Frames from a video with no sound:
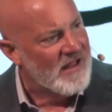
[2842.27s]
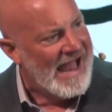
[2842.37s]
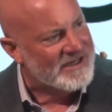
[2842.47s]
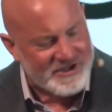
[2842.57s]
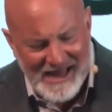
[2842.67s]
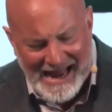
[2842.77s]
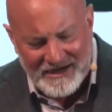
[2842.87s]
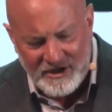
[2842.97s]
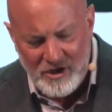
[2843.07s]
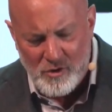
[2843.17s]
like saying
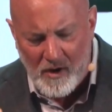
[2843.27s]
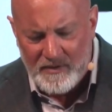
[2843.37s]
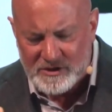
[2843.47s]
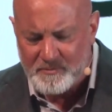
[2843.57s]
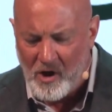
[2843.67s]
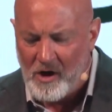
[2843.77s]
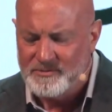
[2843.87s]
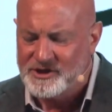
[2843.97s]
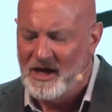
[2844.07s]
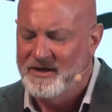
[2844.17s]
to you on this Palm
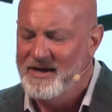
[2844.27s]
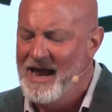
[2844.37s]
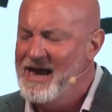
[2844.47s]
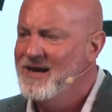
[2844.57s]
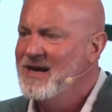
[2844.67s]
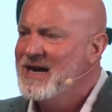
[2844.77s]
Sunday